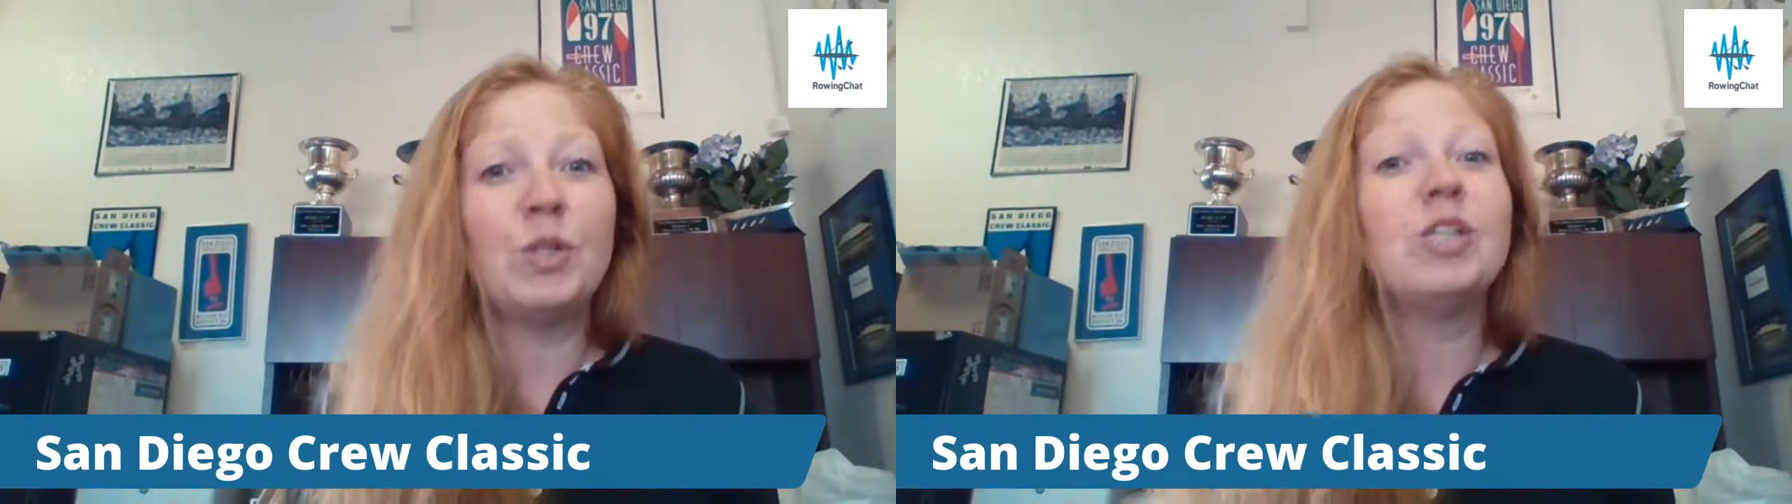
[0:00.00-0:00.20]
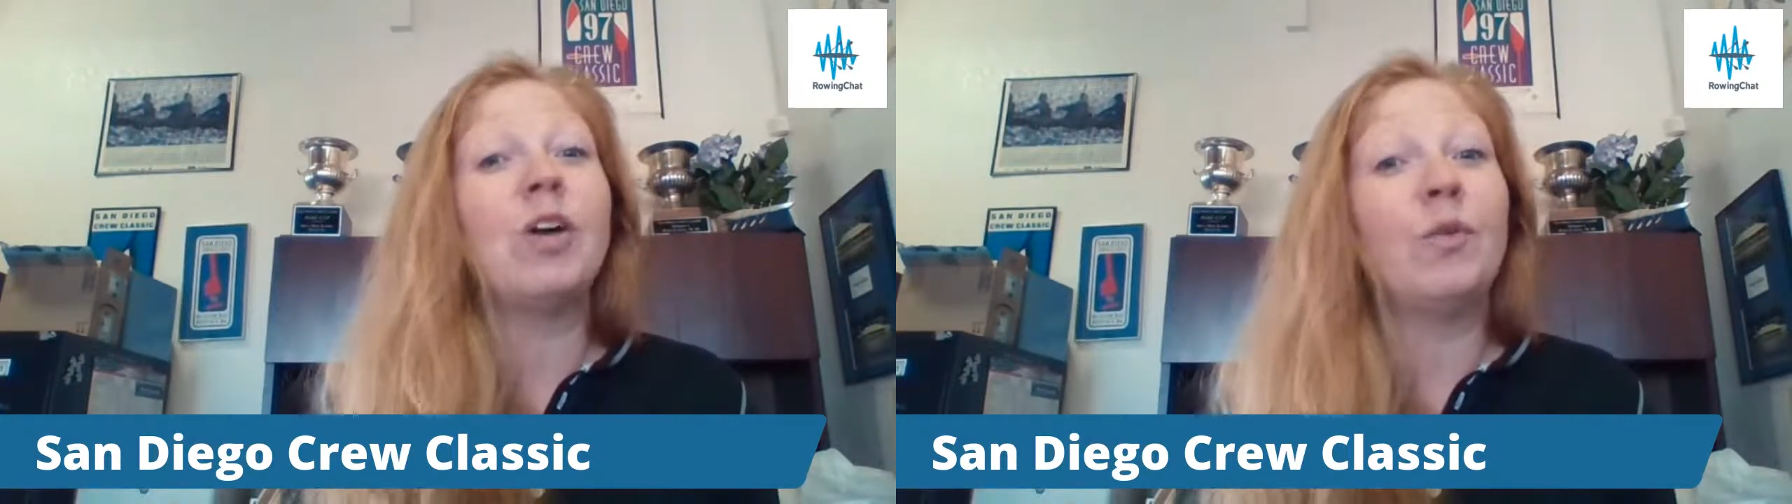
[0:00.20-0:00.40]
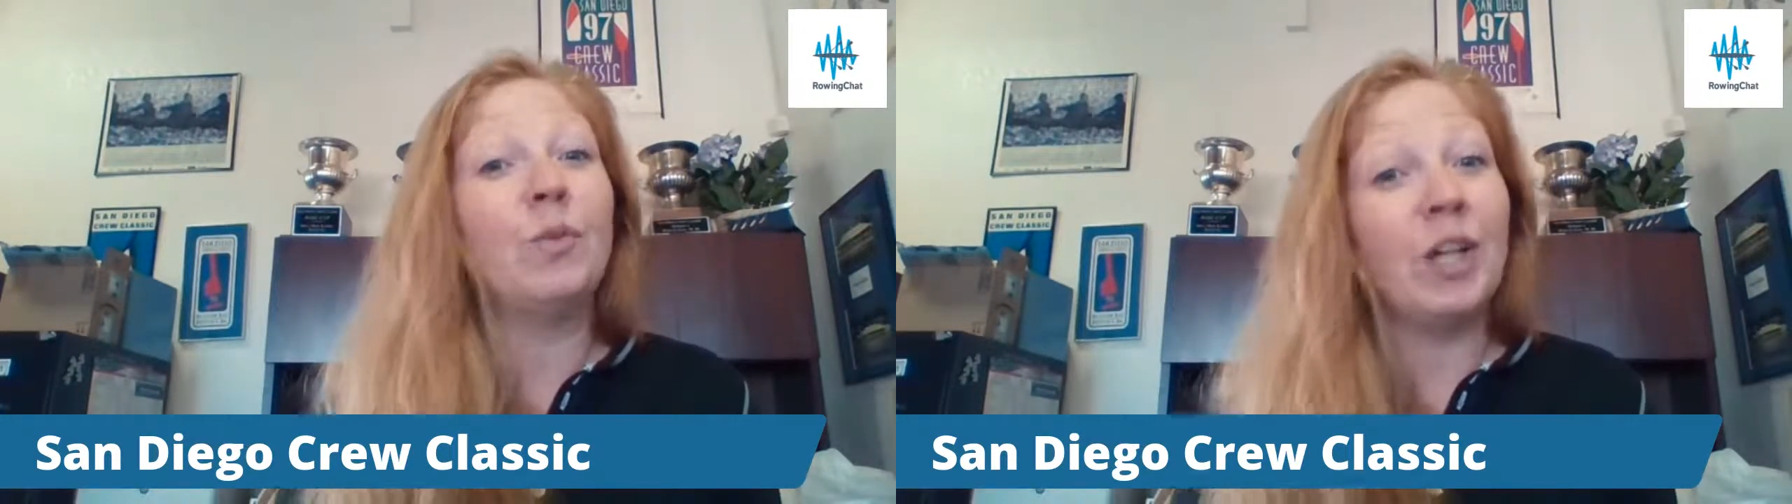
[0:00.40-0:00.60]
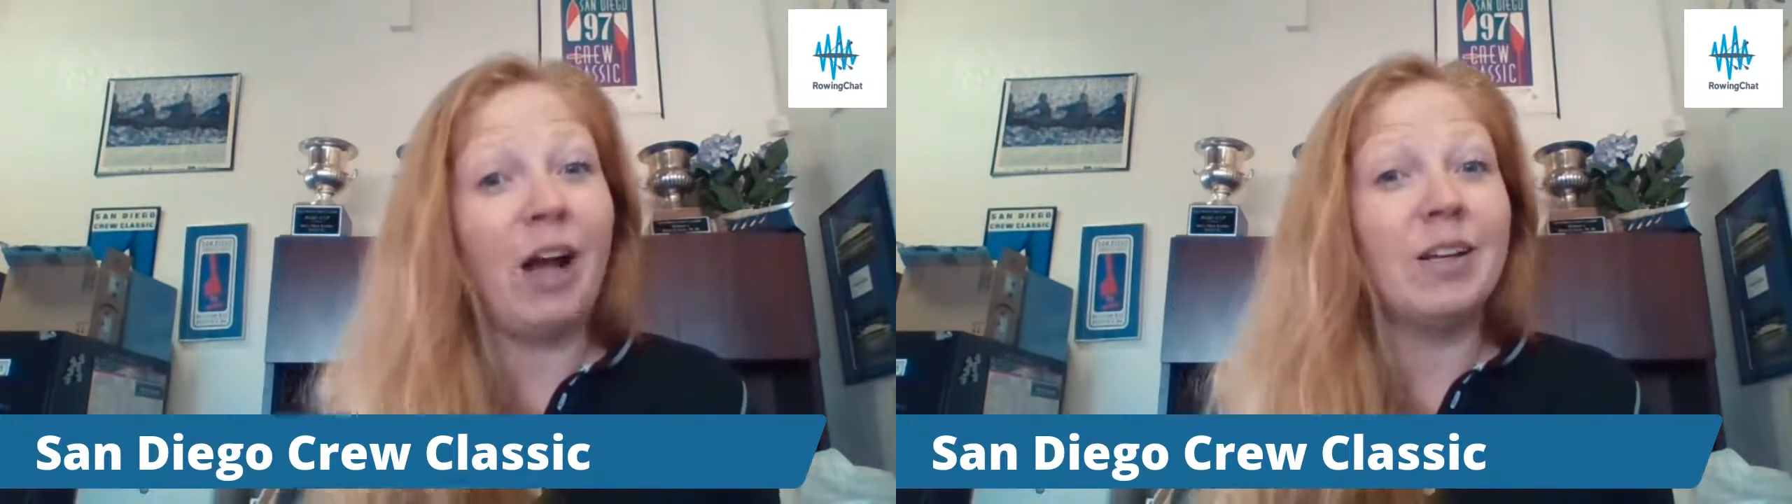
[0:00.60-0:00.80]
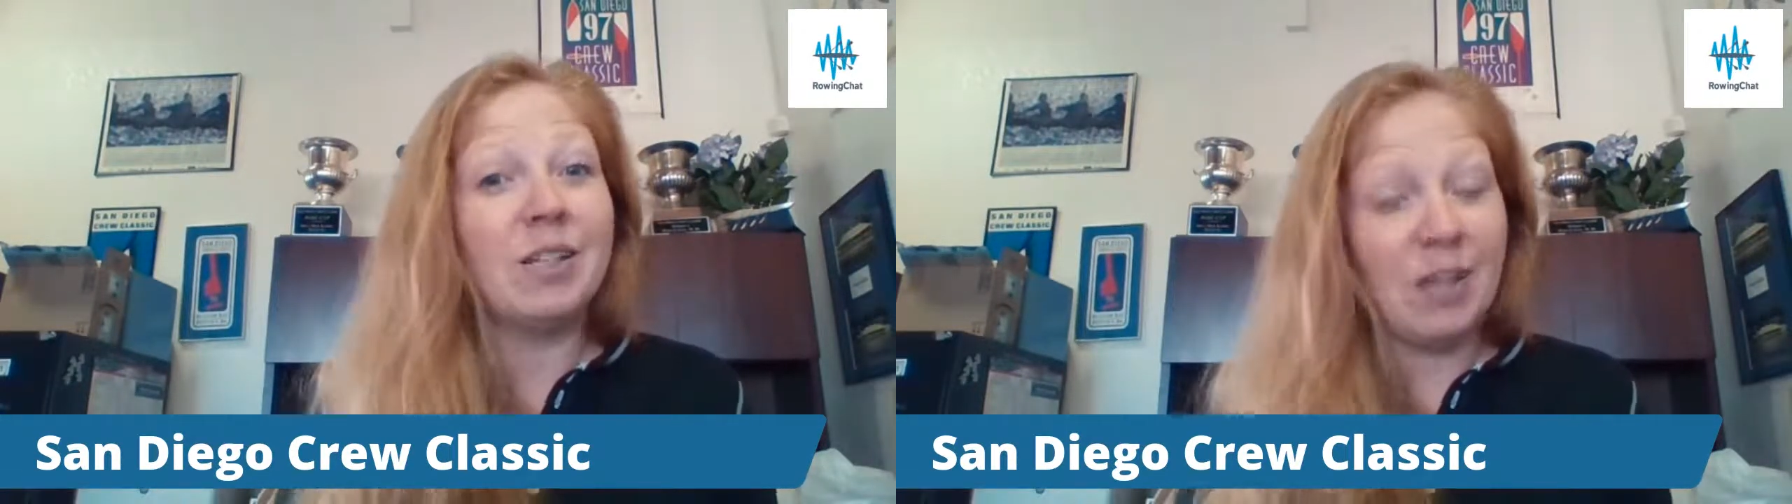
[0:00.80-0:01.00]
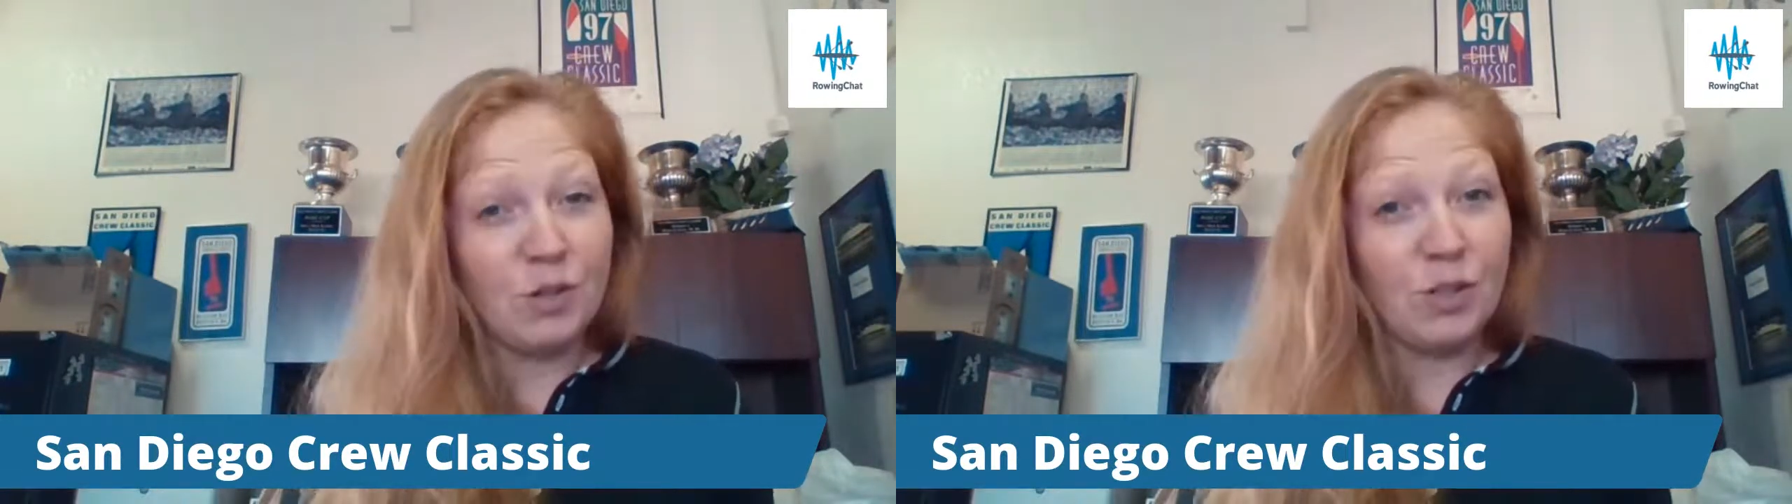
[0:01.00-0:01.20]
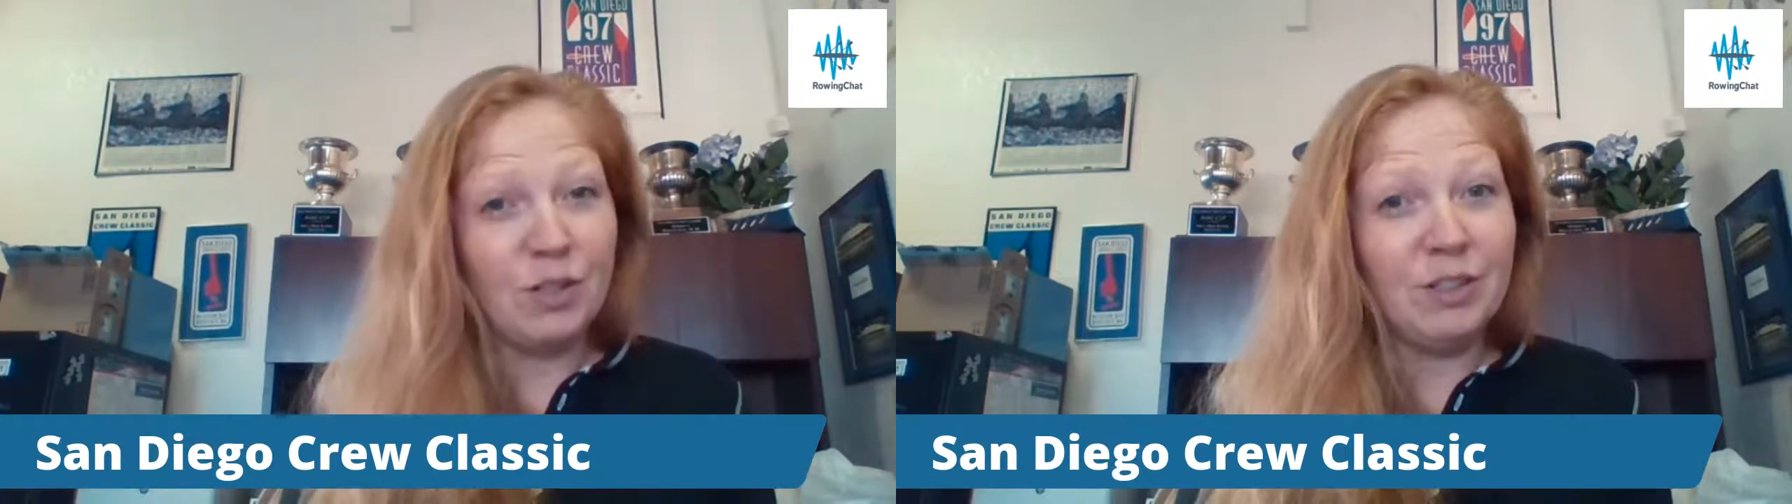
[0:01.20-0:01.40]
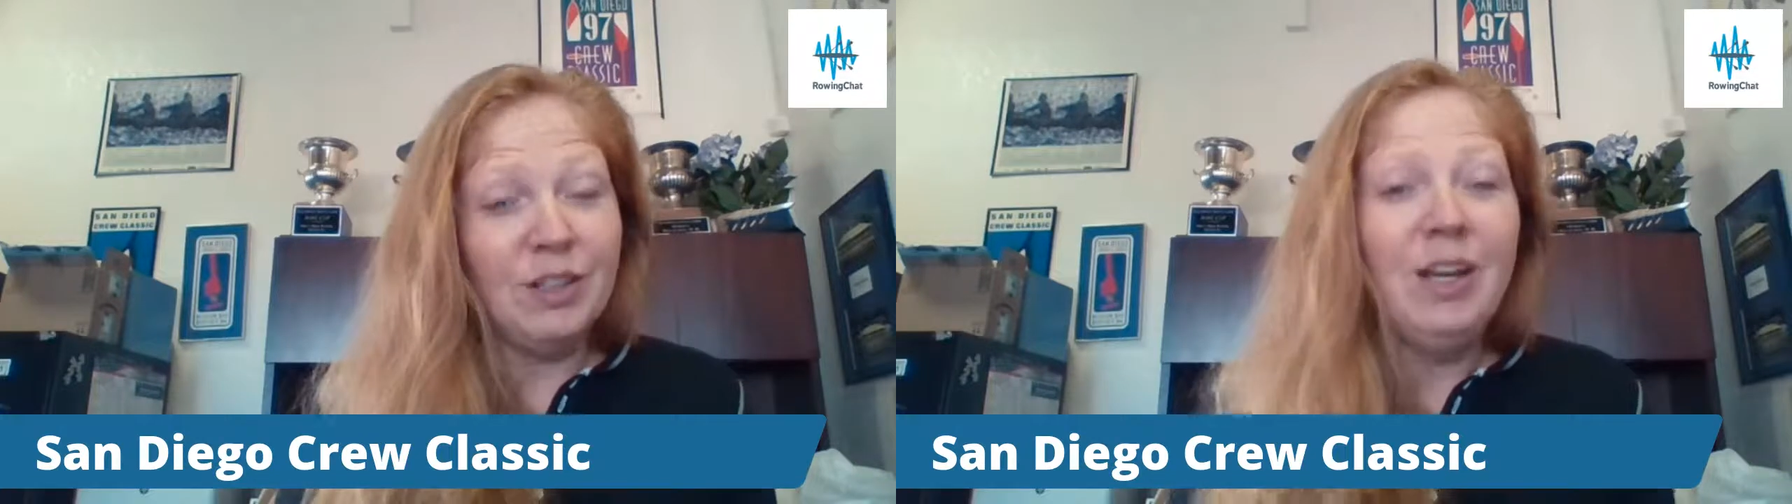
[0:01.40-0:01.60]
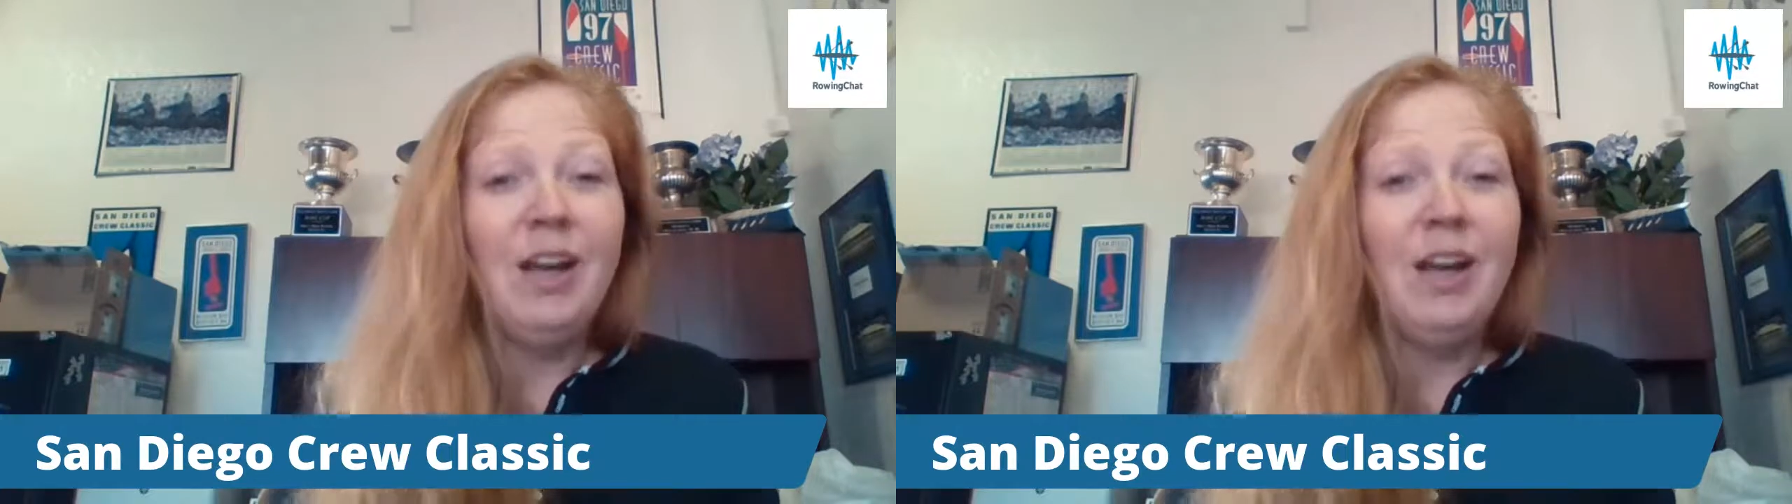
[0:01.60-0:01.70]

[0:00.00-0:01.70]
which is on Regatta Central.